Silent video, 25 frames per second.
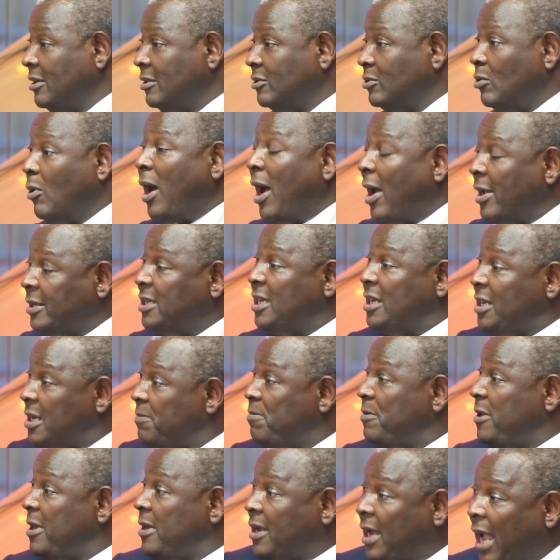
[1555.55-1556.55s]
So our
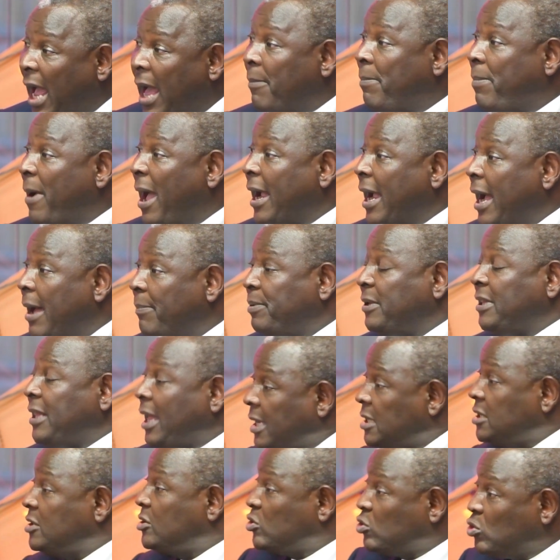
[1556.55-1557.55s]
GDP per capita
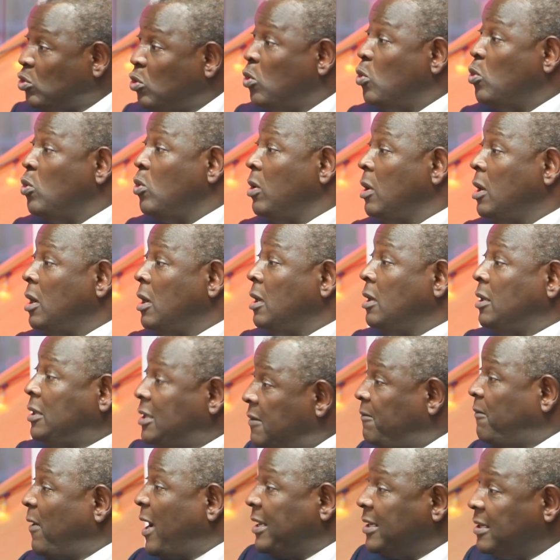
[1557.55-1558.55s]
is 2
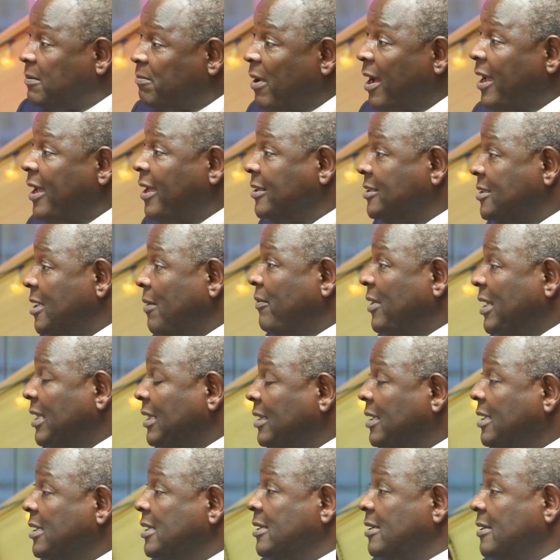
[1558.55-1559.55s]
divided by
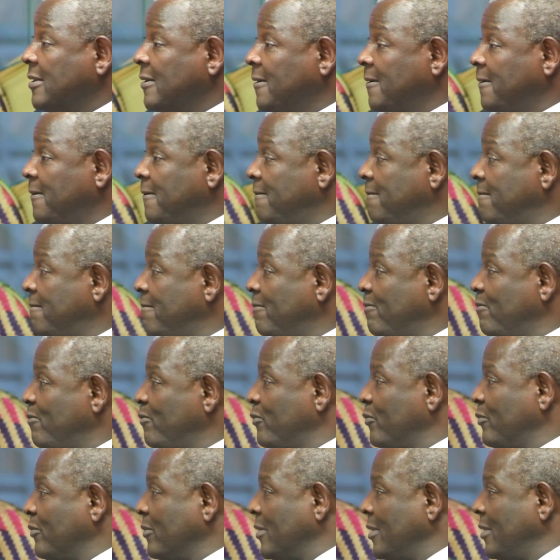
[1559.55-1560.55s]
17.
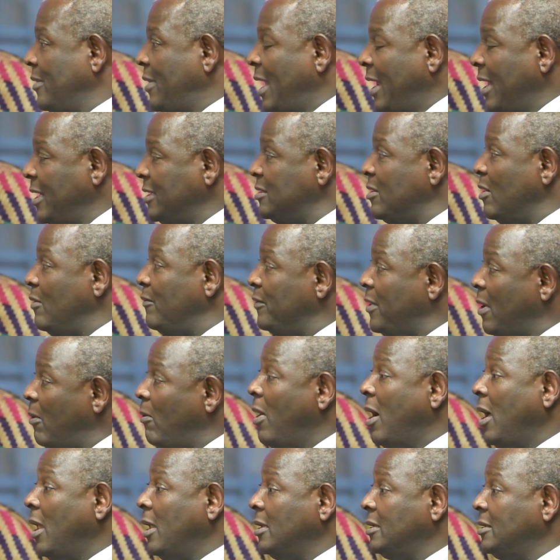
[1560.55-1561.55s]
The rest of the
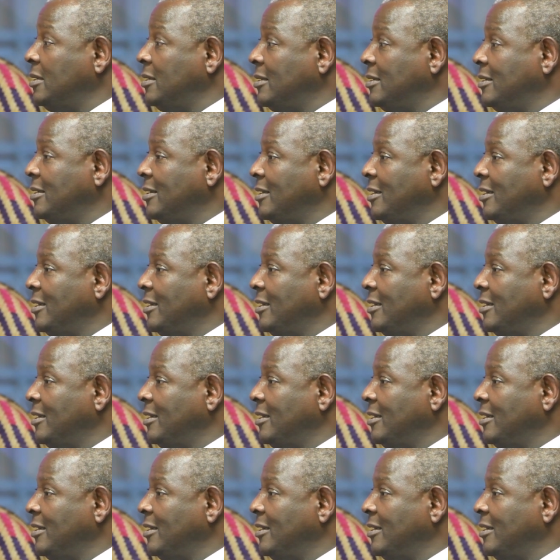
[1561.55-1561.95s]
world